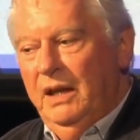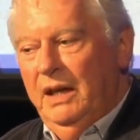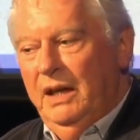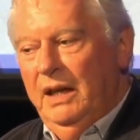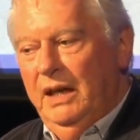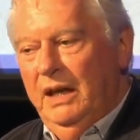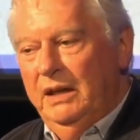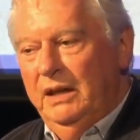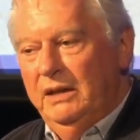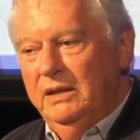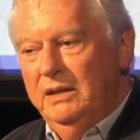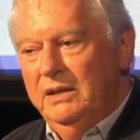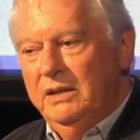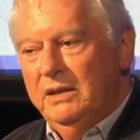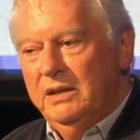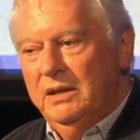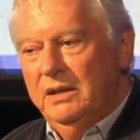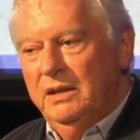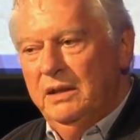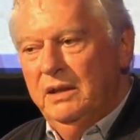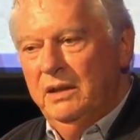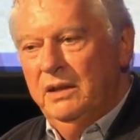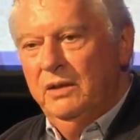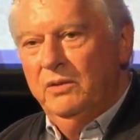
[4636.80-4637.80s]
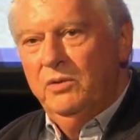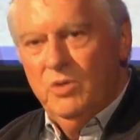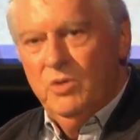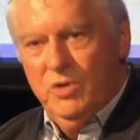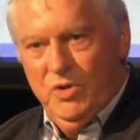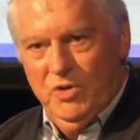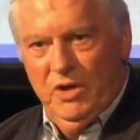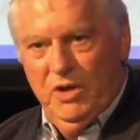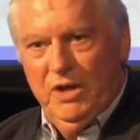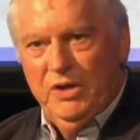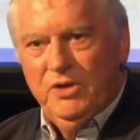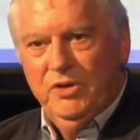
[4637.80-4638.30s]
And of course,
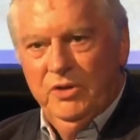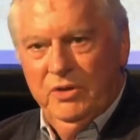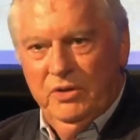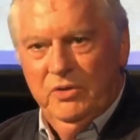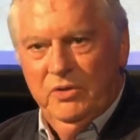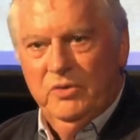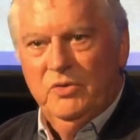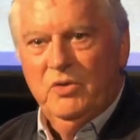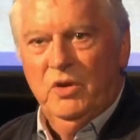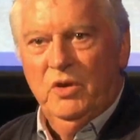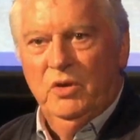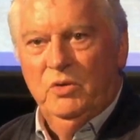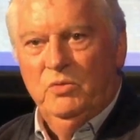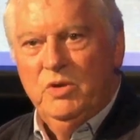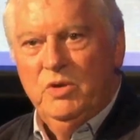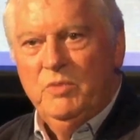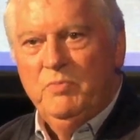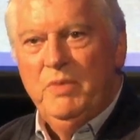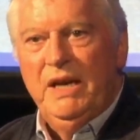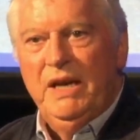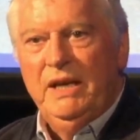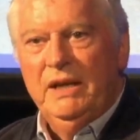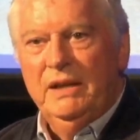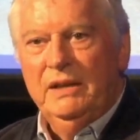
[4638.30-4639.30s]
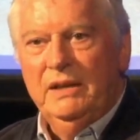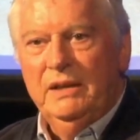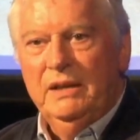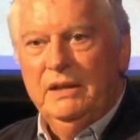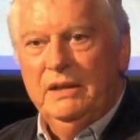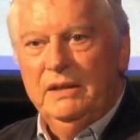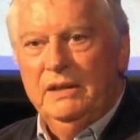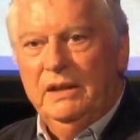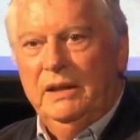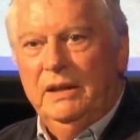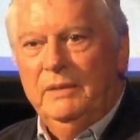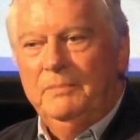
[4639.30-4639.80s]
traction control was back
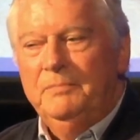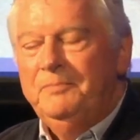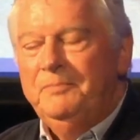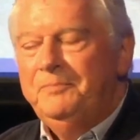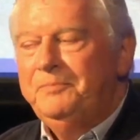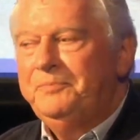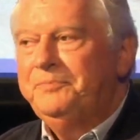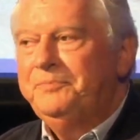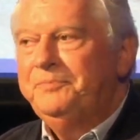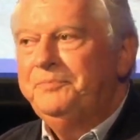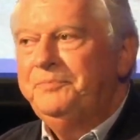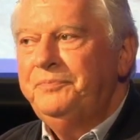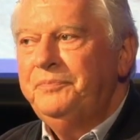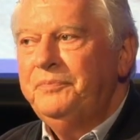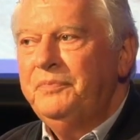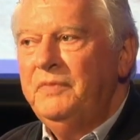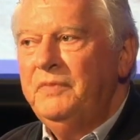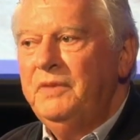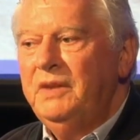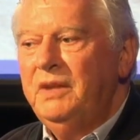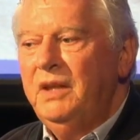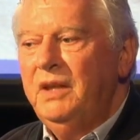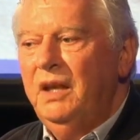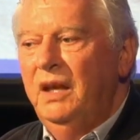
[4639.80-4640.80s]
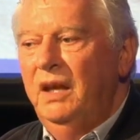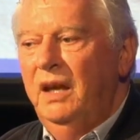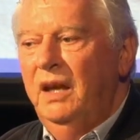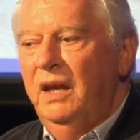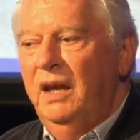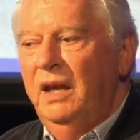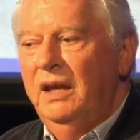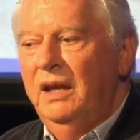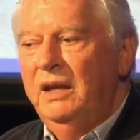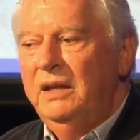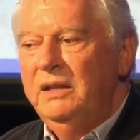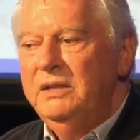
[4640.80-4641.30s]
then.
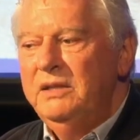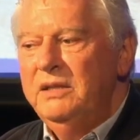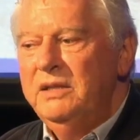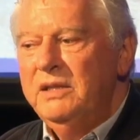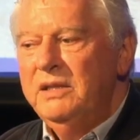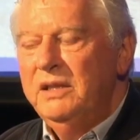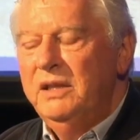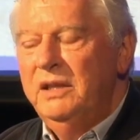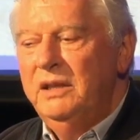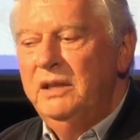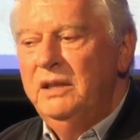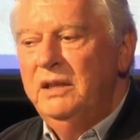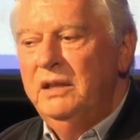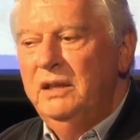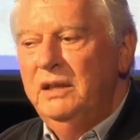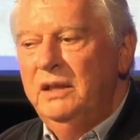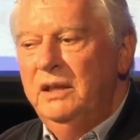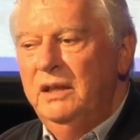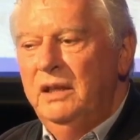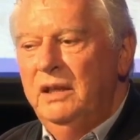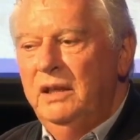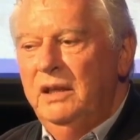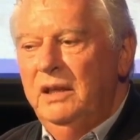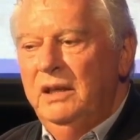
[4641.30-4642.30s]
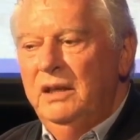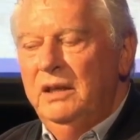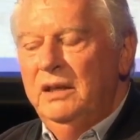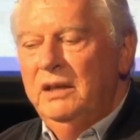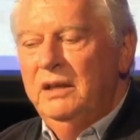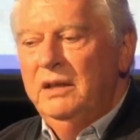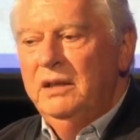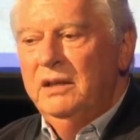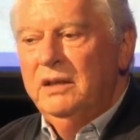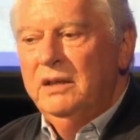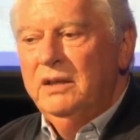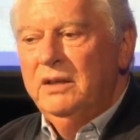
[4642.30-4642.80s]
And uh,
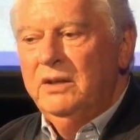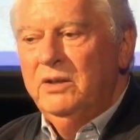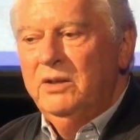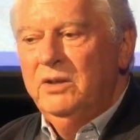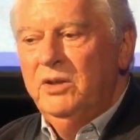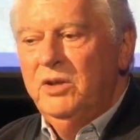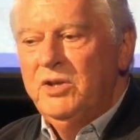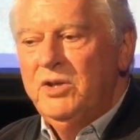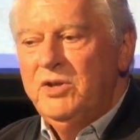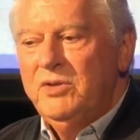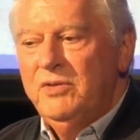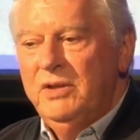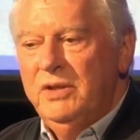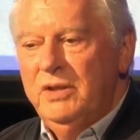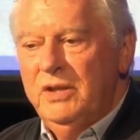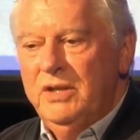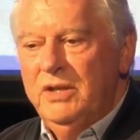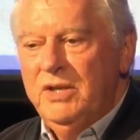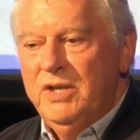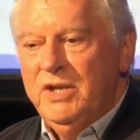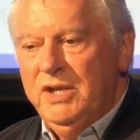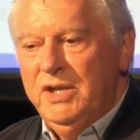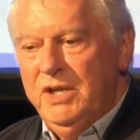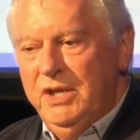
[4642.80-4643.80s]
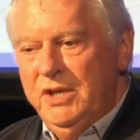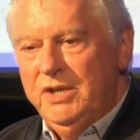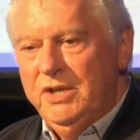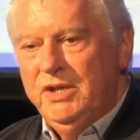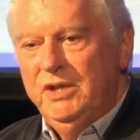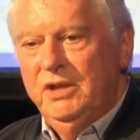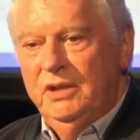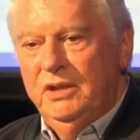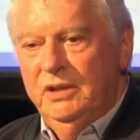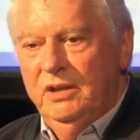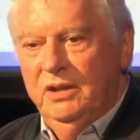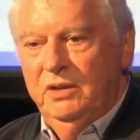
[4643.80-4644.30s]
Cosworth
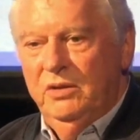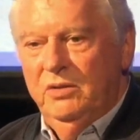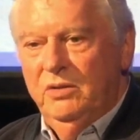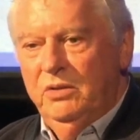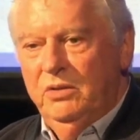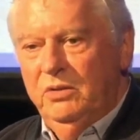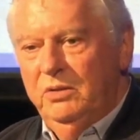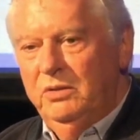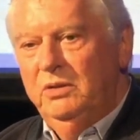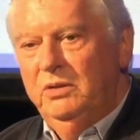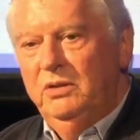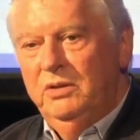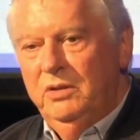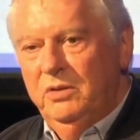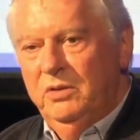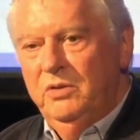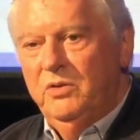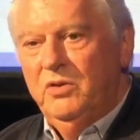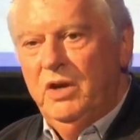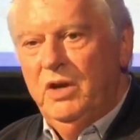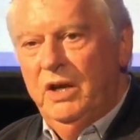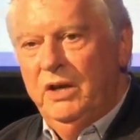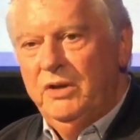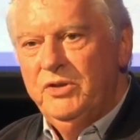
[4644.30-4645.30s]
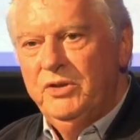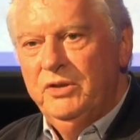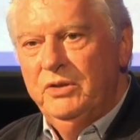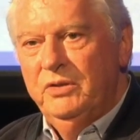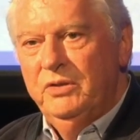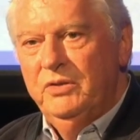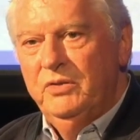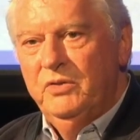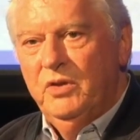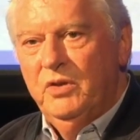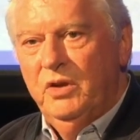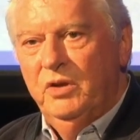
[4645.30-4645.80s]
insisted that you couldn't do traction
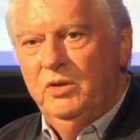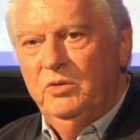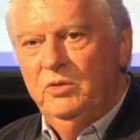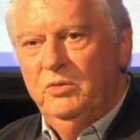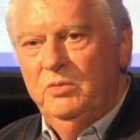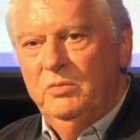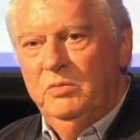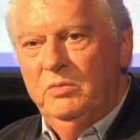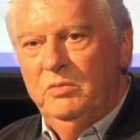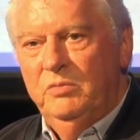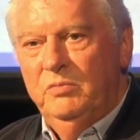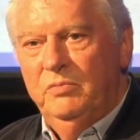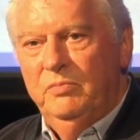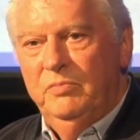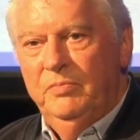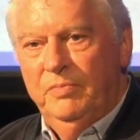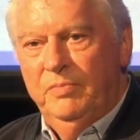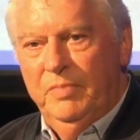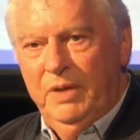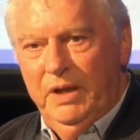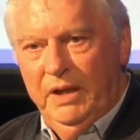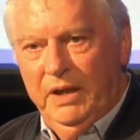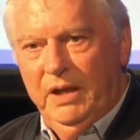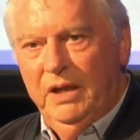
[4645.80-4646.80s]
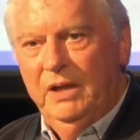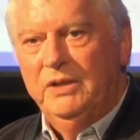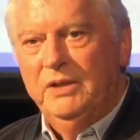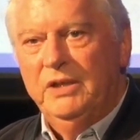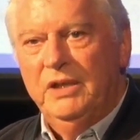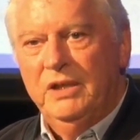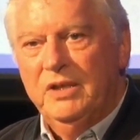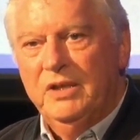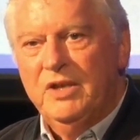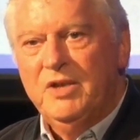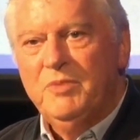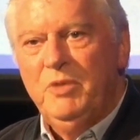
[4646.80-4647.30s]
control by
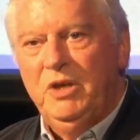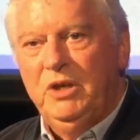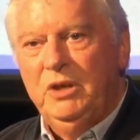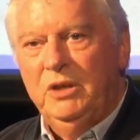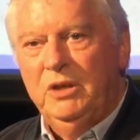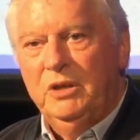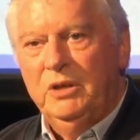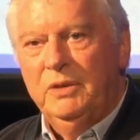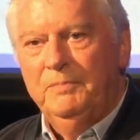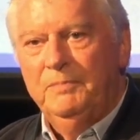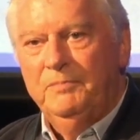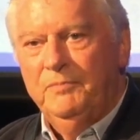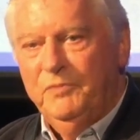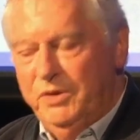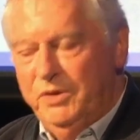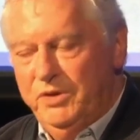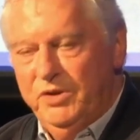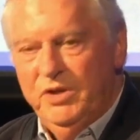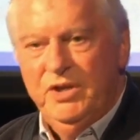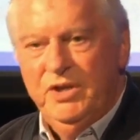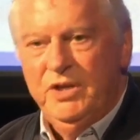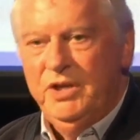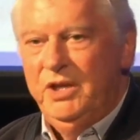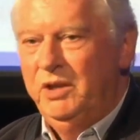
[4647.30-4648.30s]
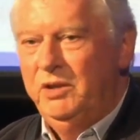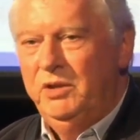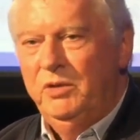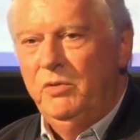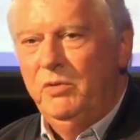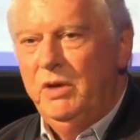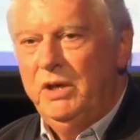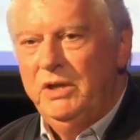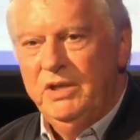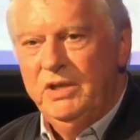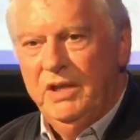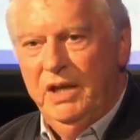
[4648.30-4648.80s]
cutting the spark, which is the only
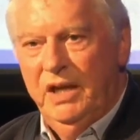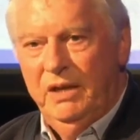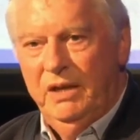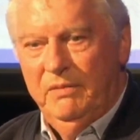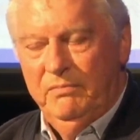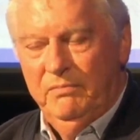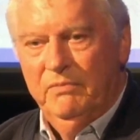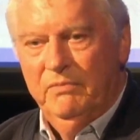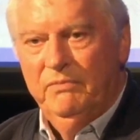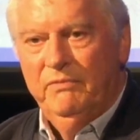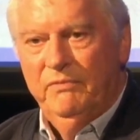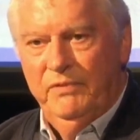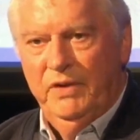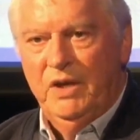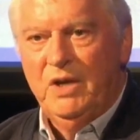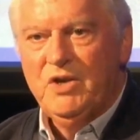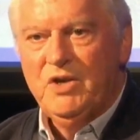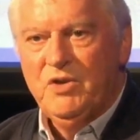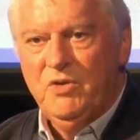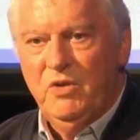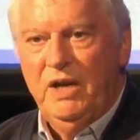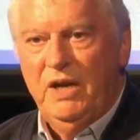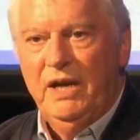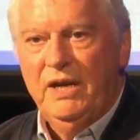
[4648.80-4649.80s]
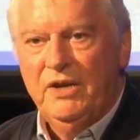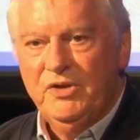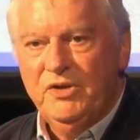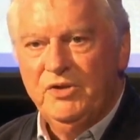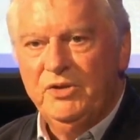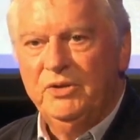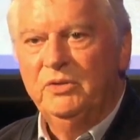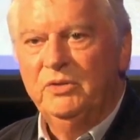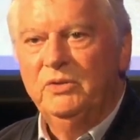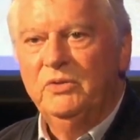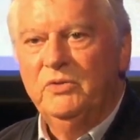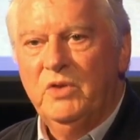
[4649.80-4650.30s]
way to get fast
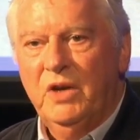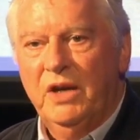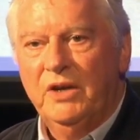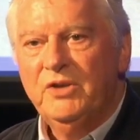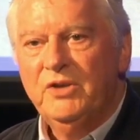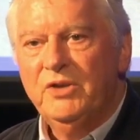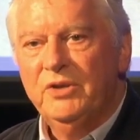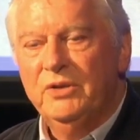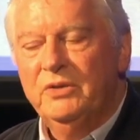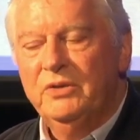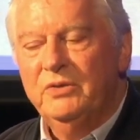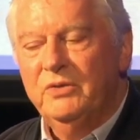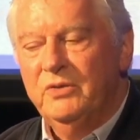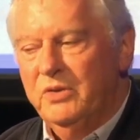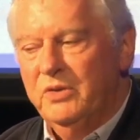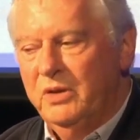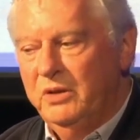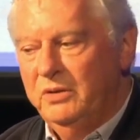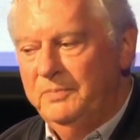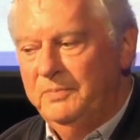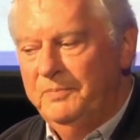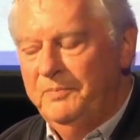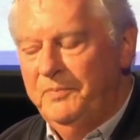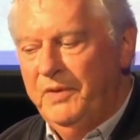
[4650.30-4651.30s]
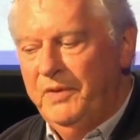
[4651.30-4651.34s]
reaction on traction control.